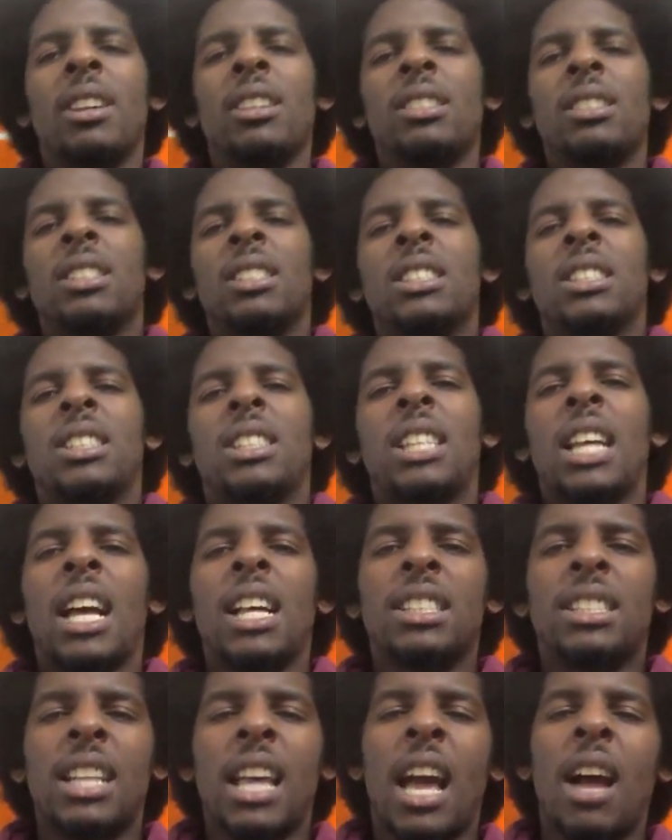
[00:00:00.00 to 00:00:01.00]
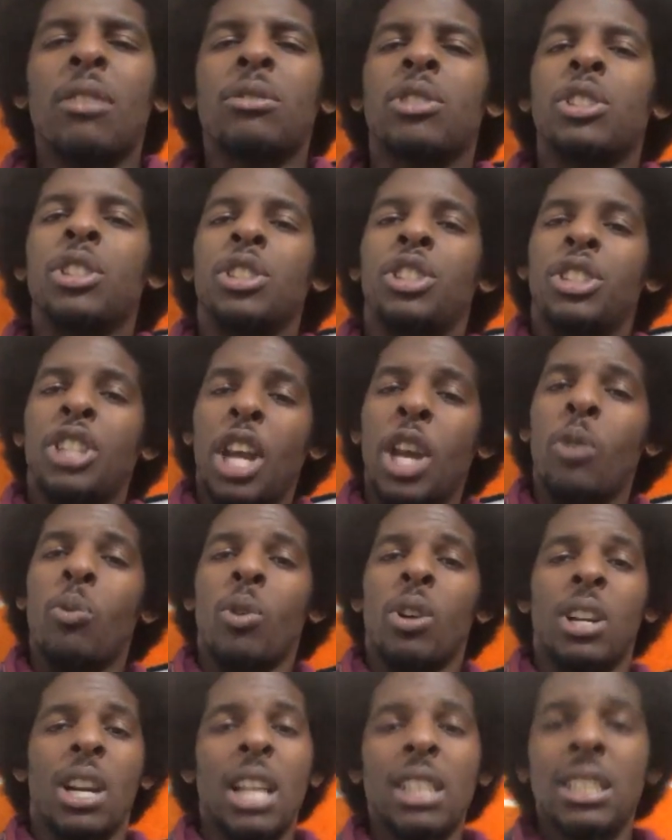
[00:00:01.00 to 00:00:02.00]
Shots out the
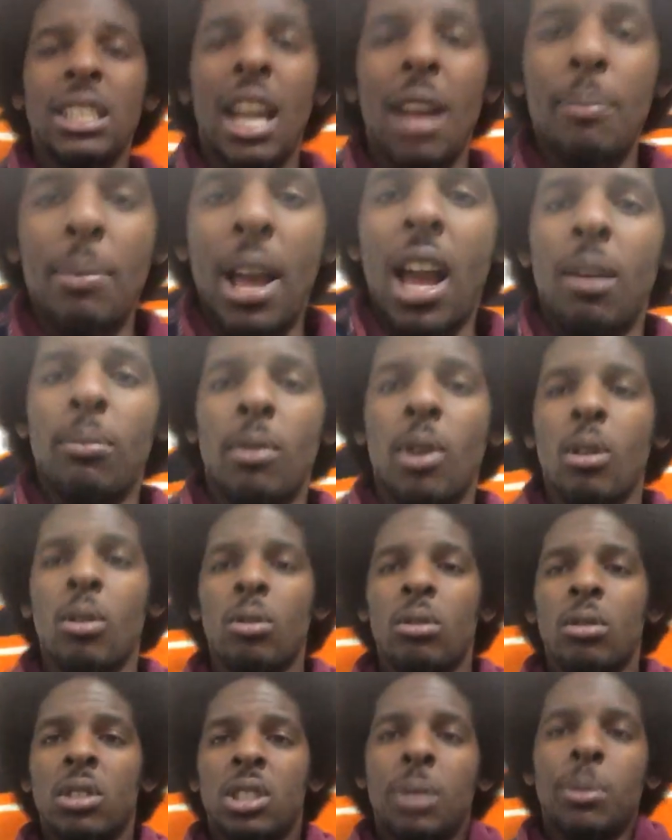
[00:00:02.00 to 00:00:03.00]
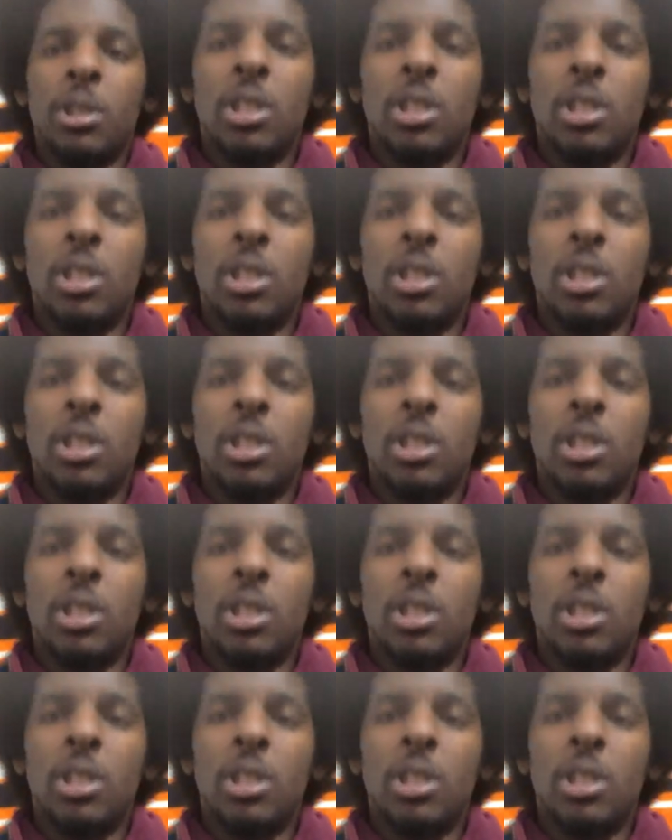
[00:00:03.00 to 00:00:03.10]
Shakewell. That's not bad, bro. Send me some